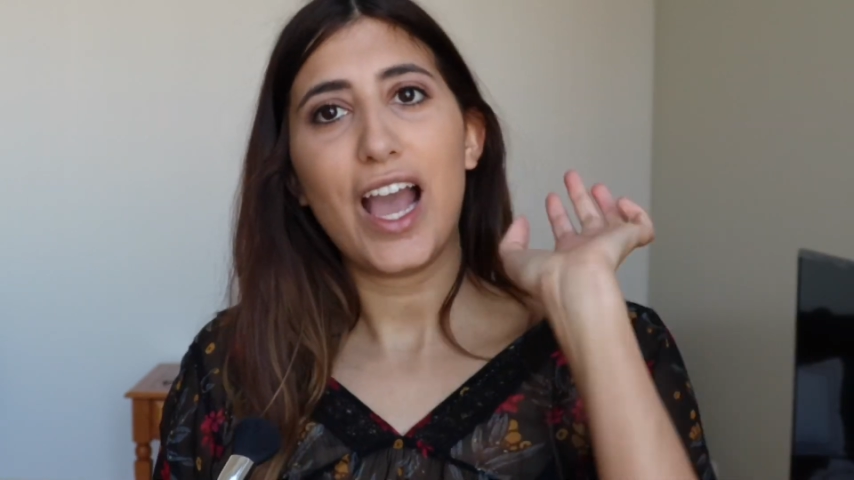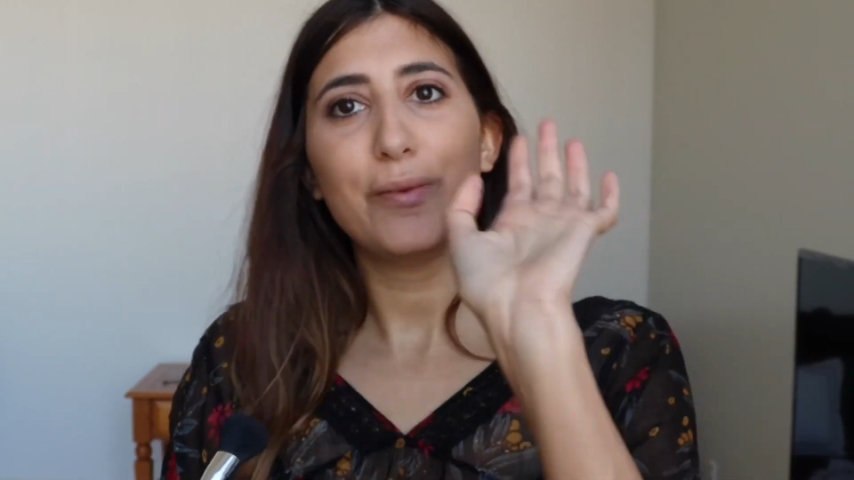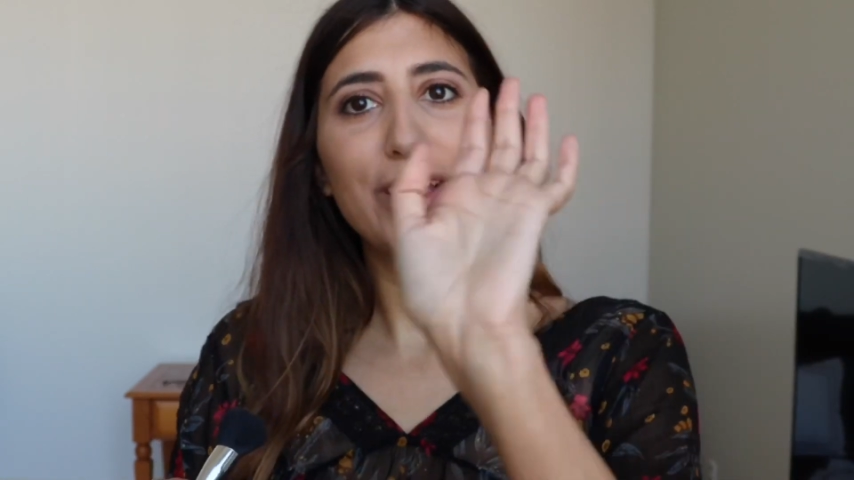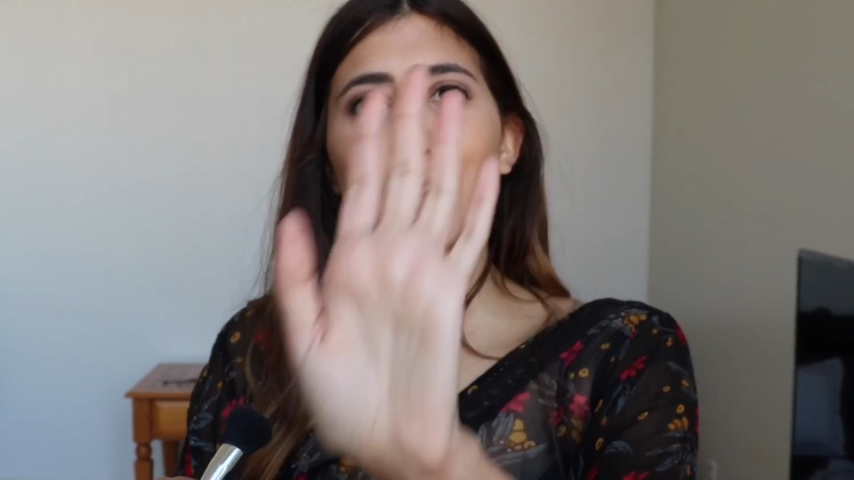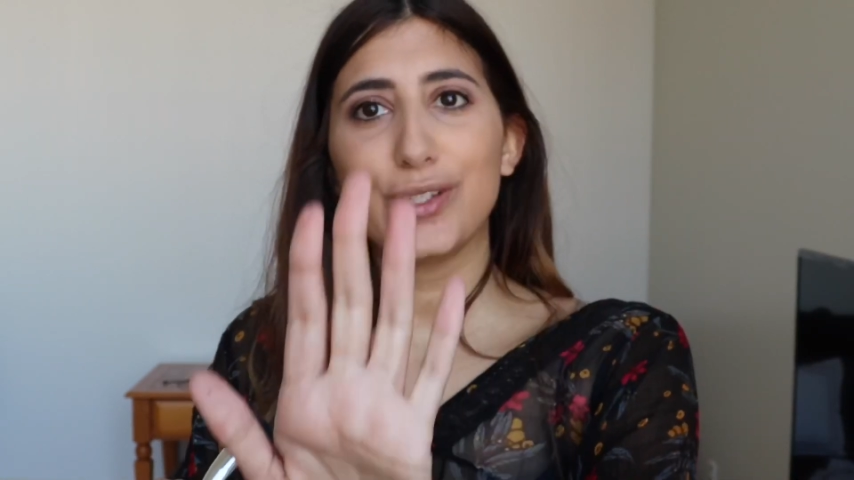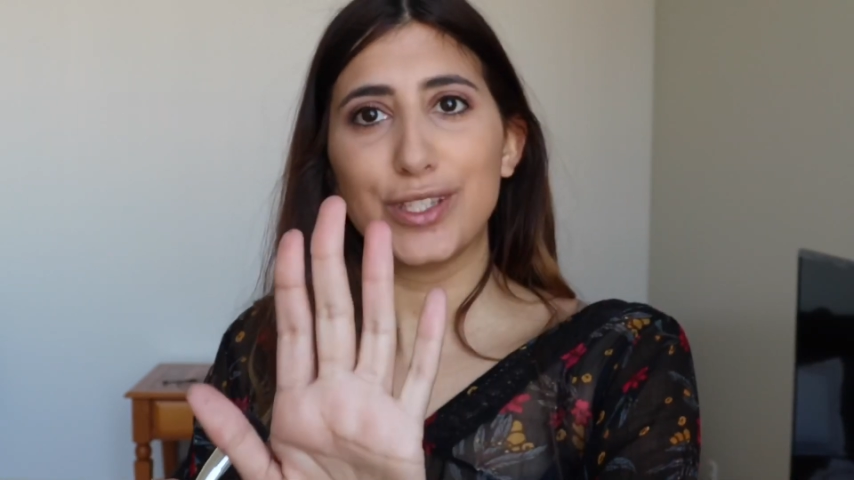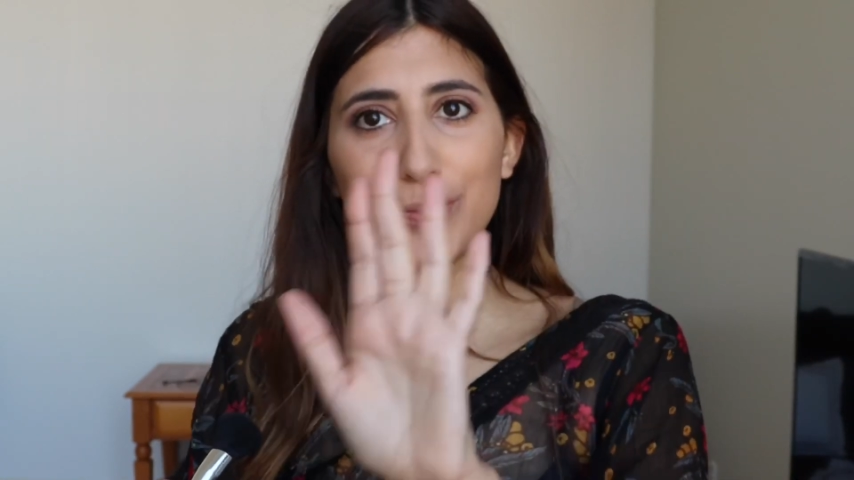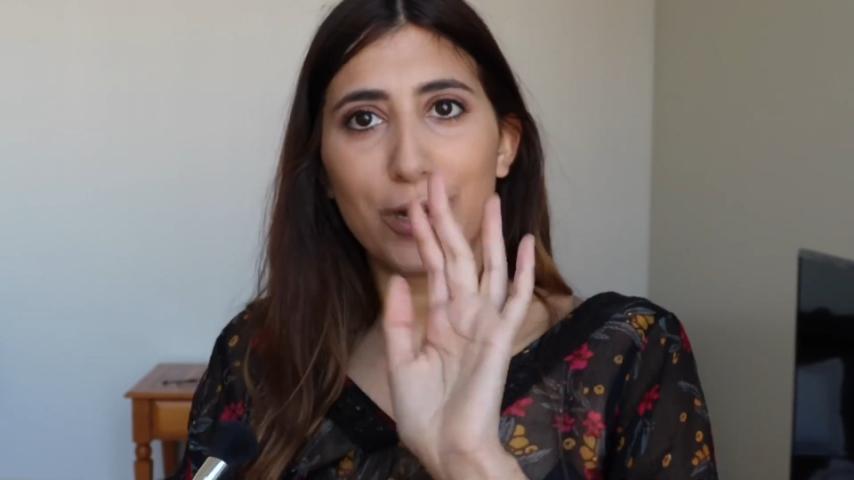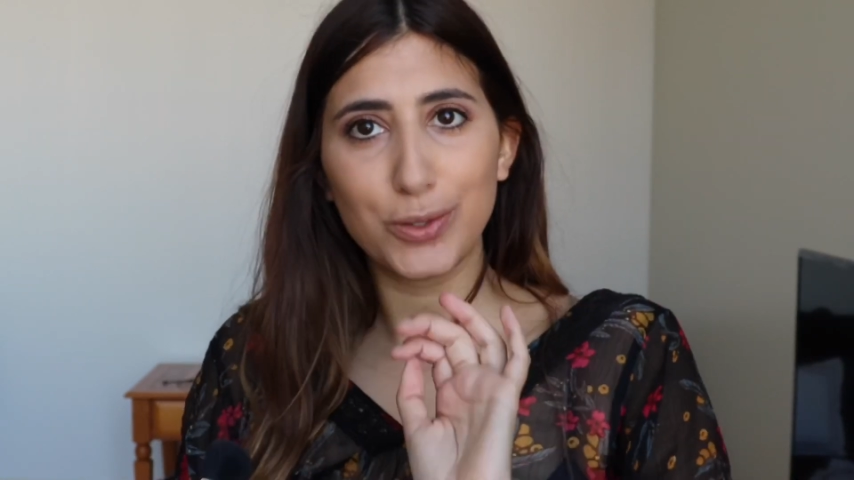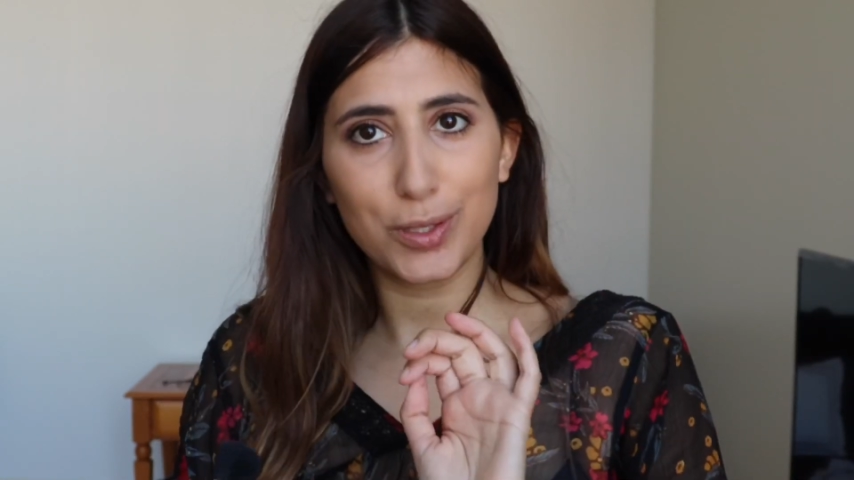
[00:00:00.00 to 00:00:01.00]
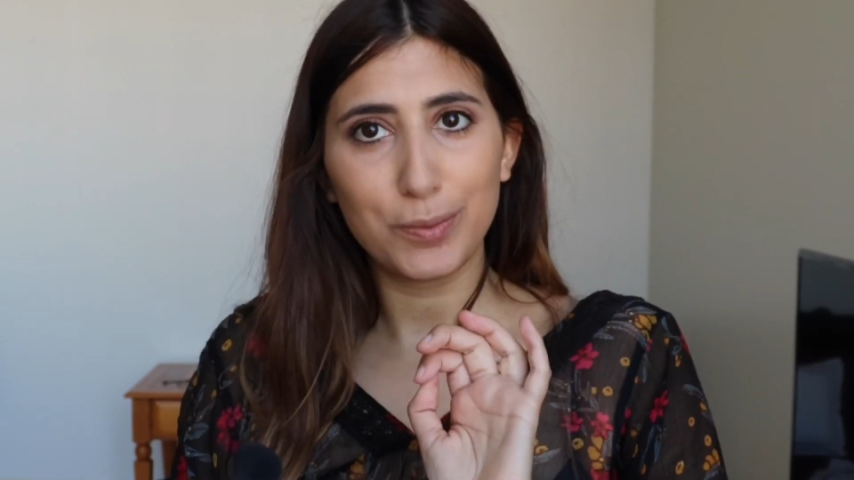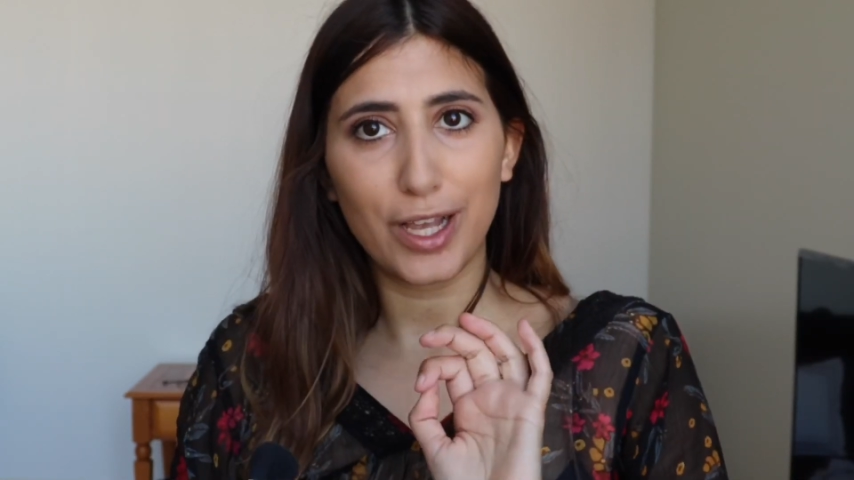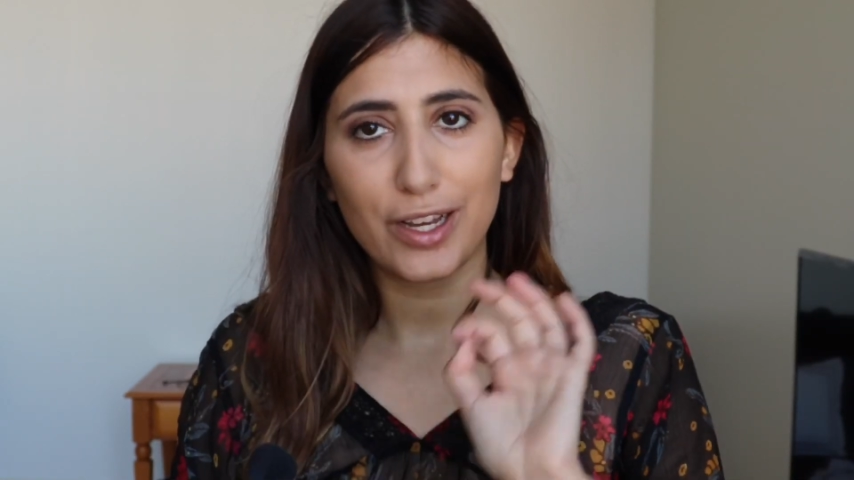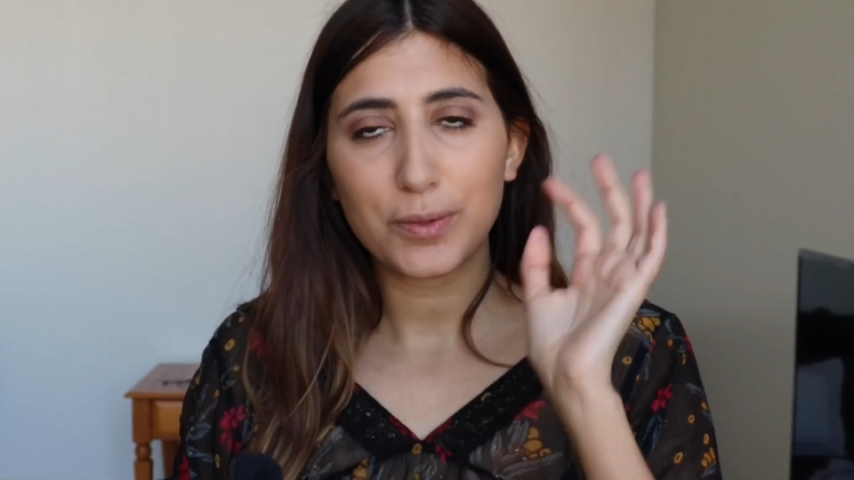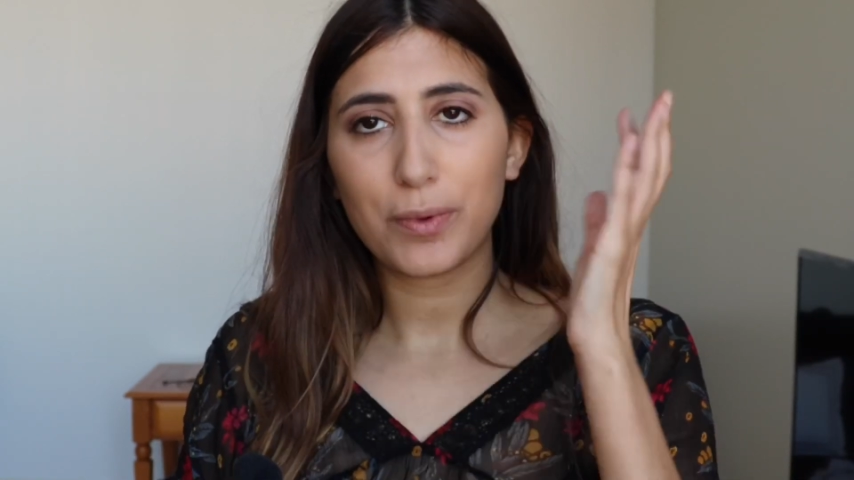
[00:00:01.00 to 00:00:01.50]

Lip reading: Gabby, you did too much with the blush,